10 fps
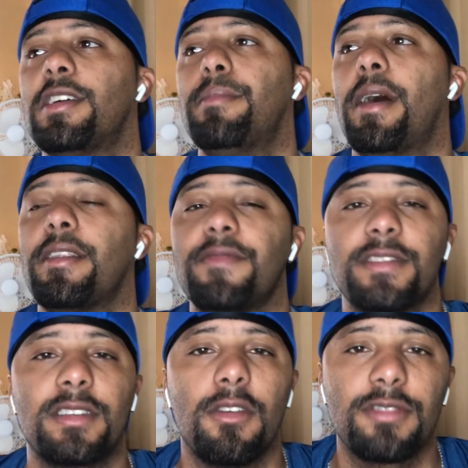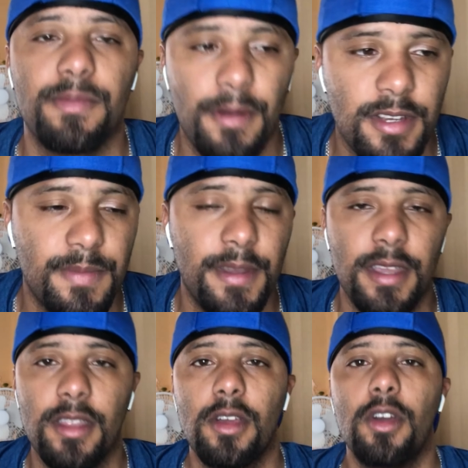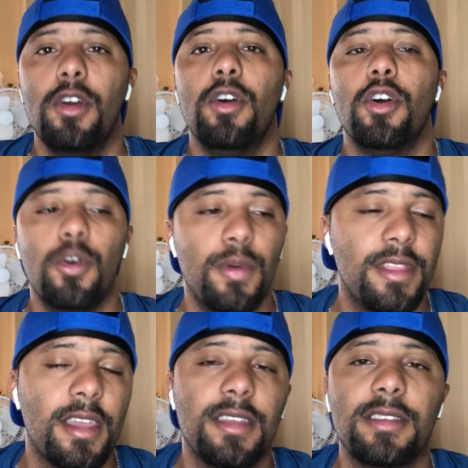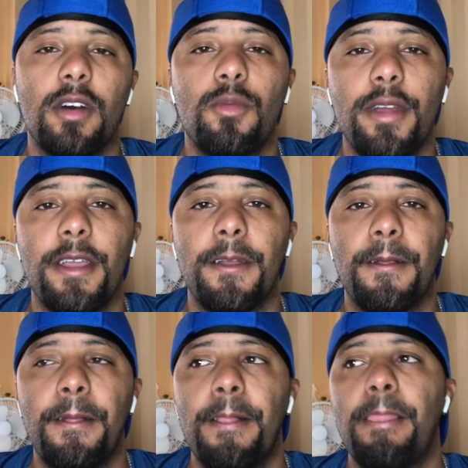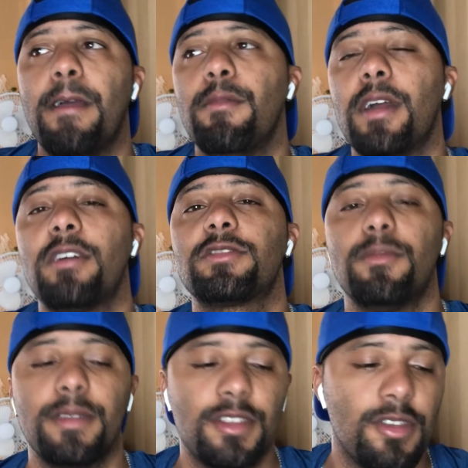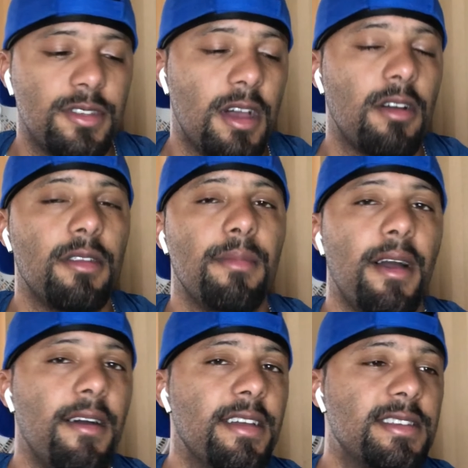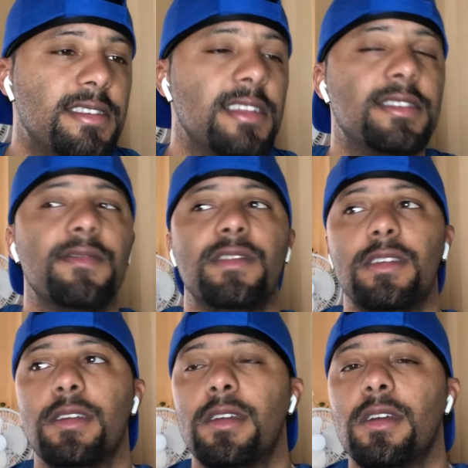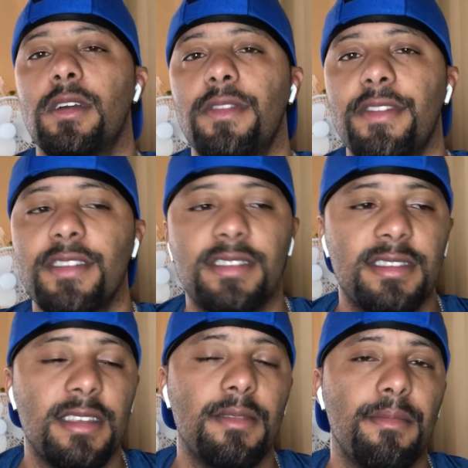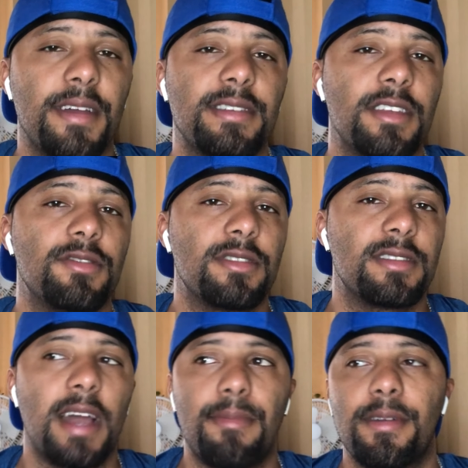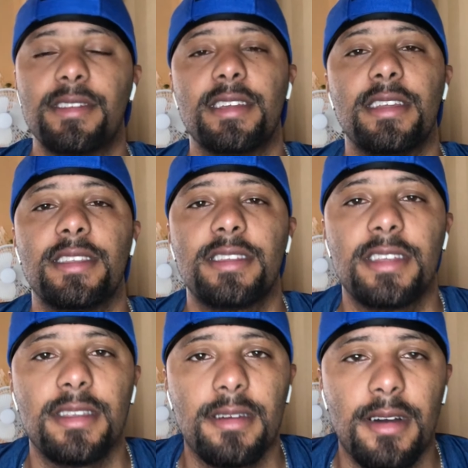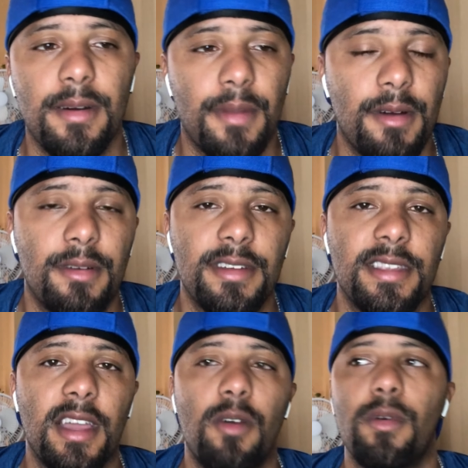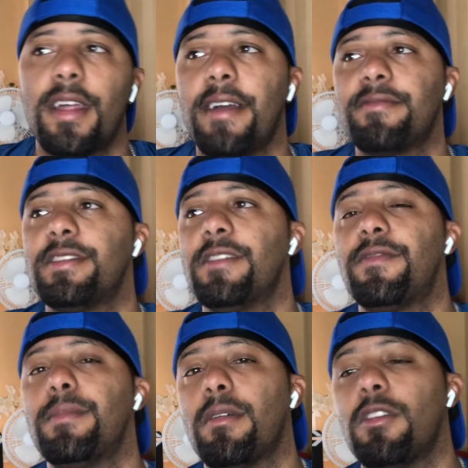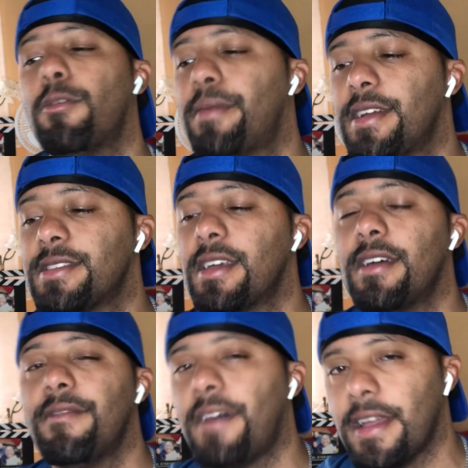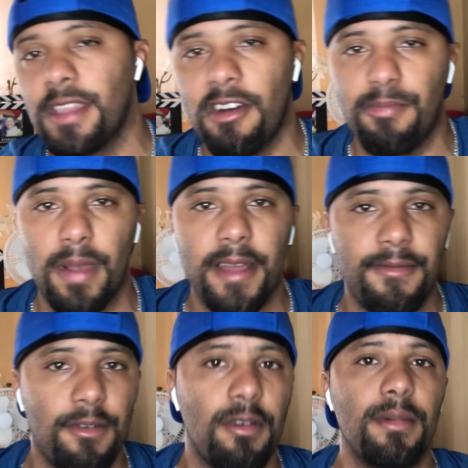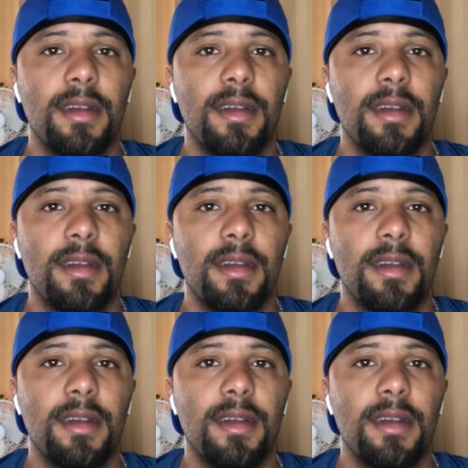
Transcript: about if this goes to purse bid, who we think is gonna win. And we also been talking about extensively that this is in the best interest of Top Rank to get this shit done, bro, because they don't want to have Teofimo Lopez fighting off platform.